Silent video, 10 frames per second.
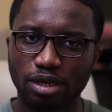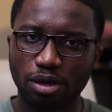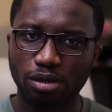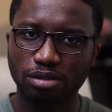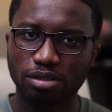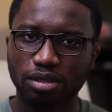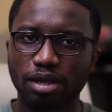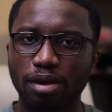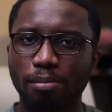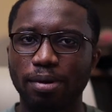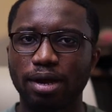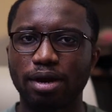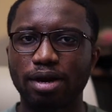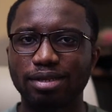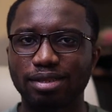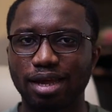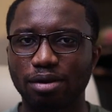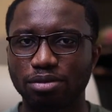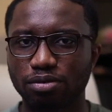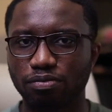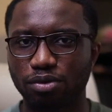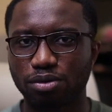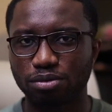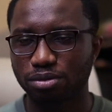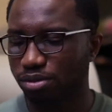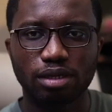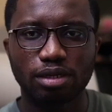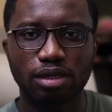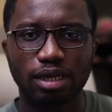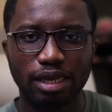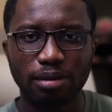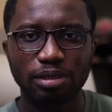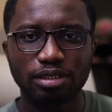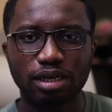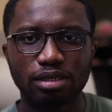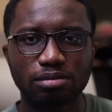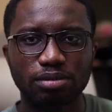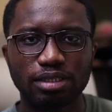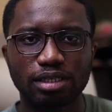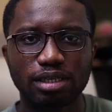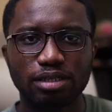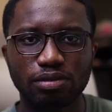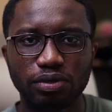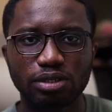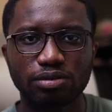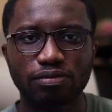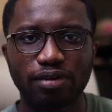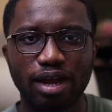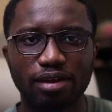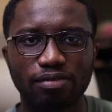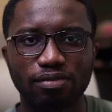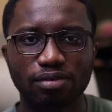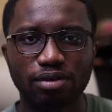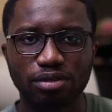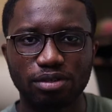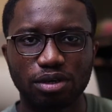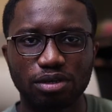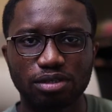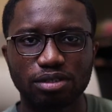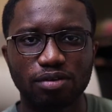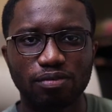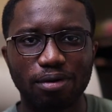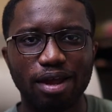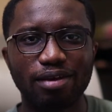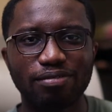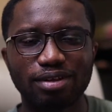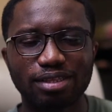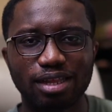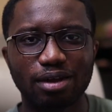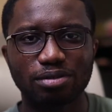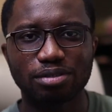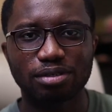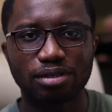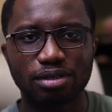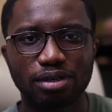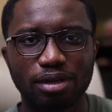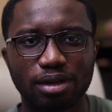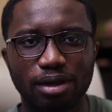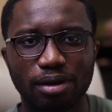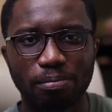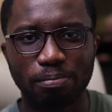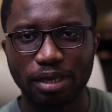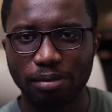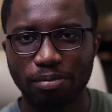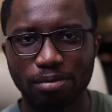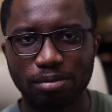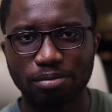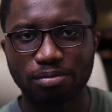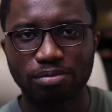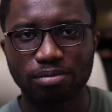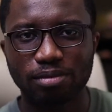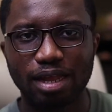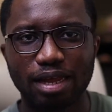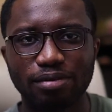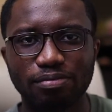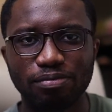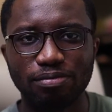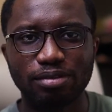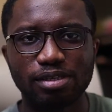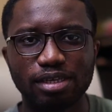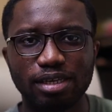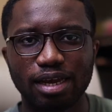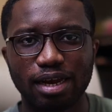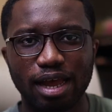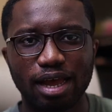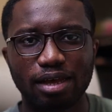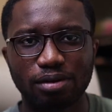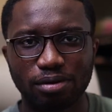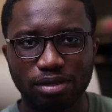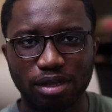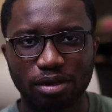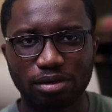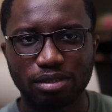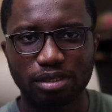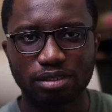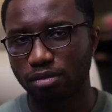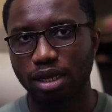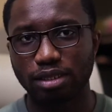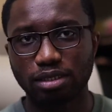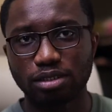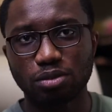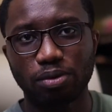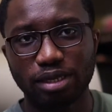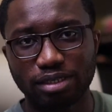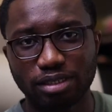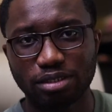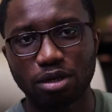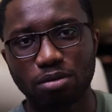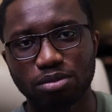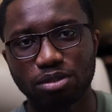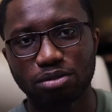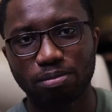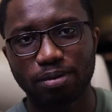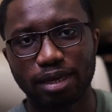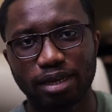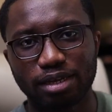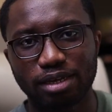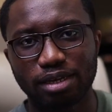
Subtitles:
cost per 1,000 views. A gaming channel may see $3 to $5 for every 1,000 people that see an ad on their content. And this is where the niche comes into play